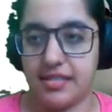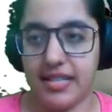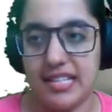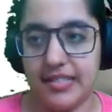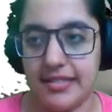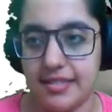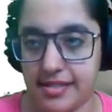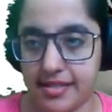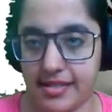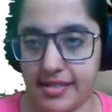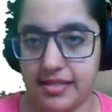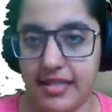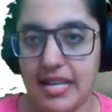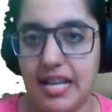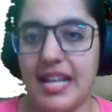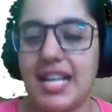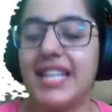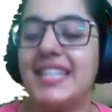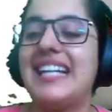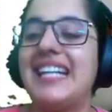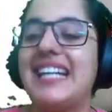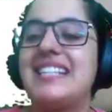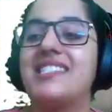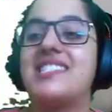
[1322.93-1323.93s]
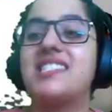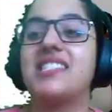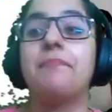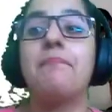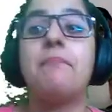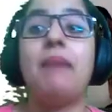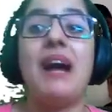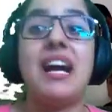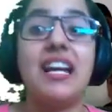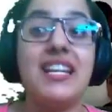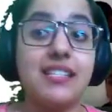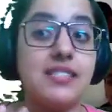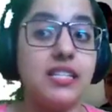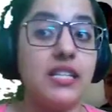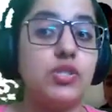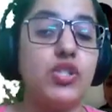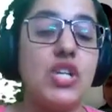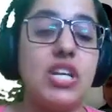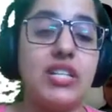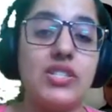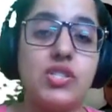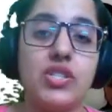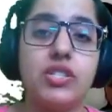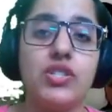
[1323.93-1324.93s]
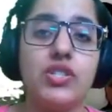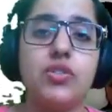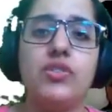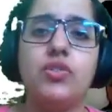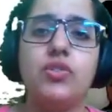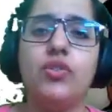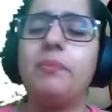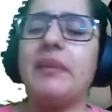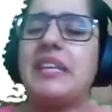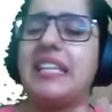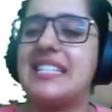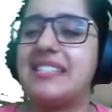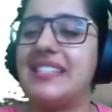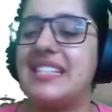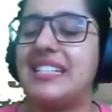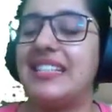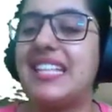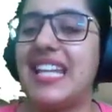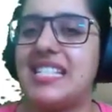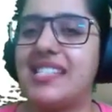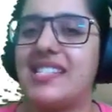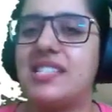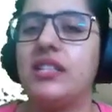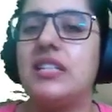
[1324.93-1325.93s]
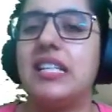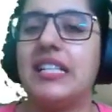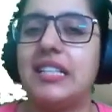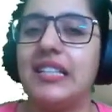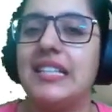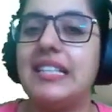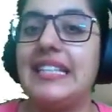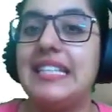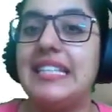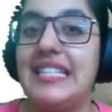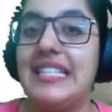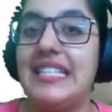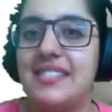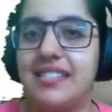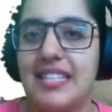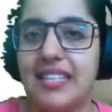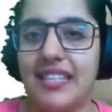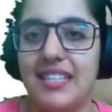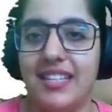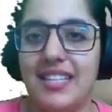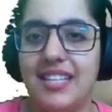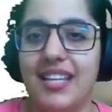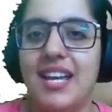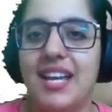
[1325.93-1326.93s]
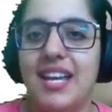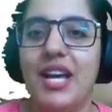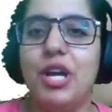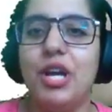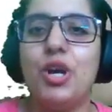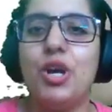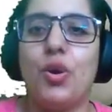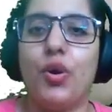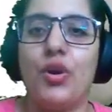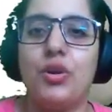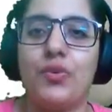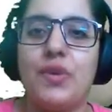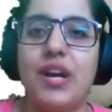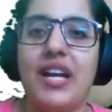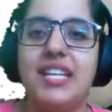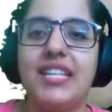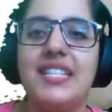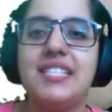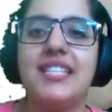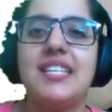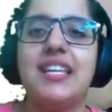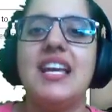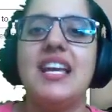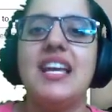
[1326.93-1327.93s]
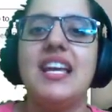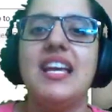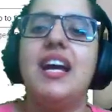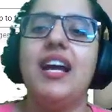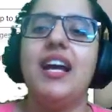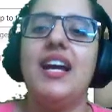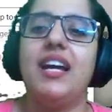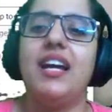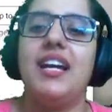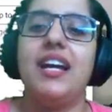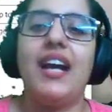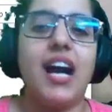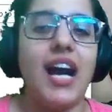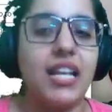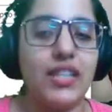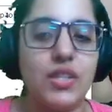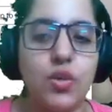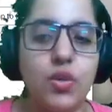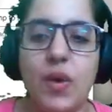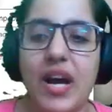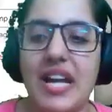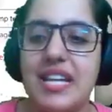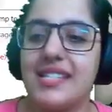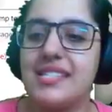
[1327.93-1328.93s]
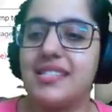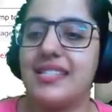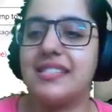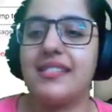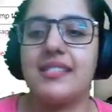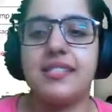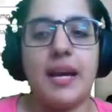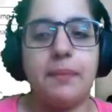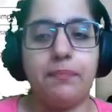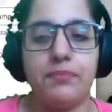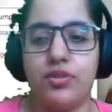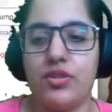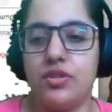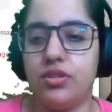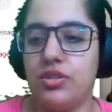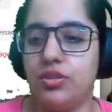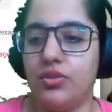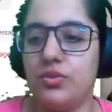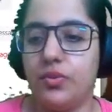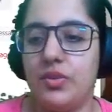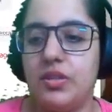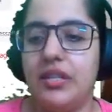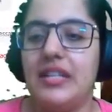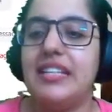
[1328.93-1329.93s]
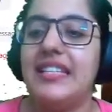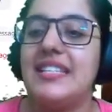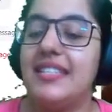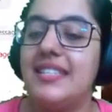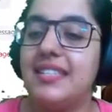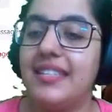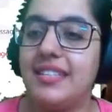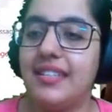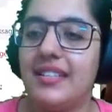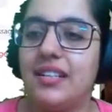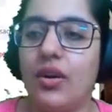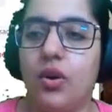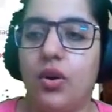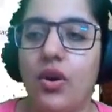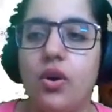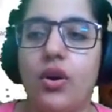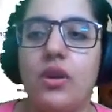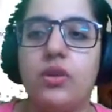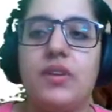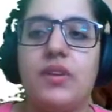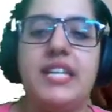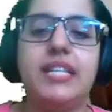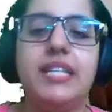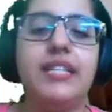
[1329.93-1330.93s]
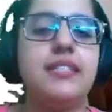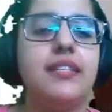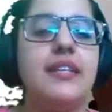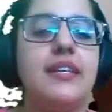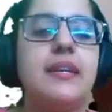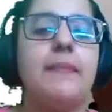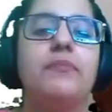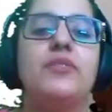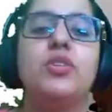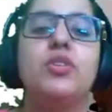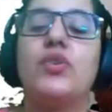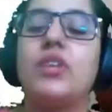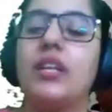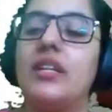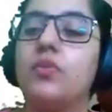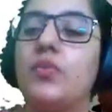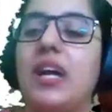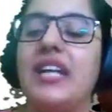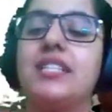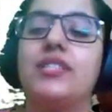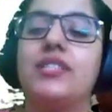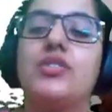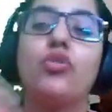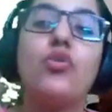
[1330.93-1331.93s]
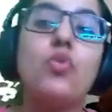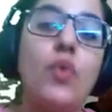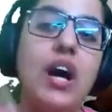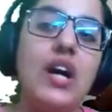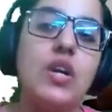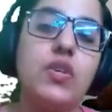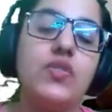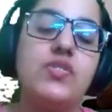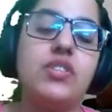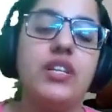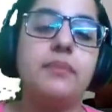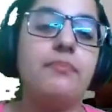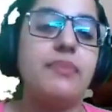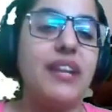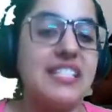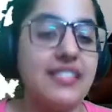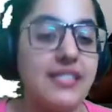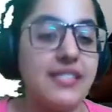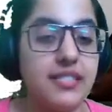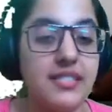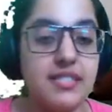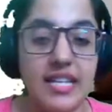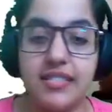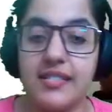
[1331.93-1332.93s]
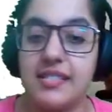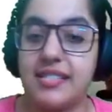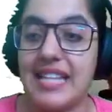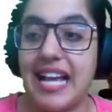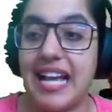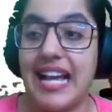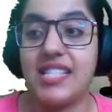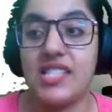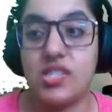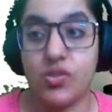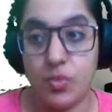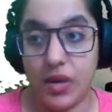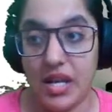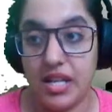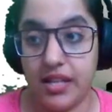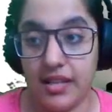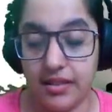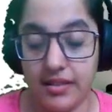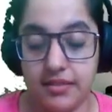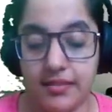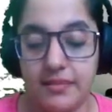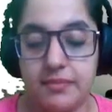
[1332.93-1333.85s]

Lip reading: tense. That's my suggestion to you because it gets little easy. All right? Otherwise, it's up to you. All right? You can write throughout in present tense as well.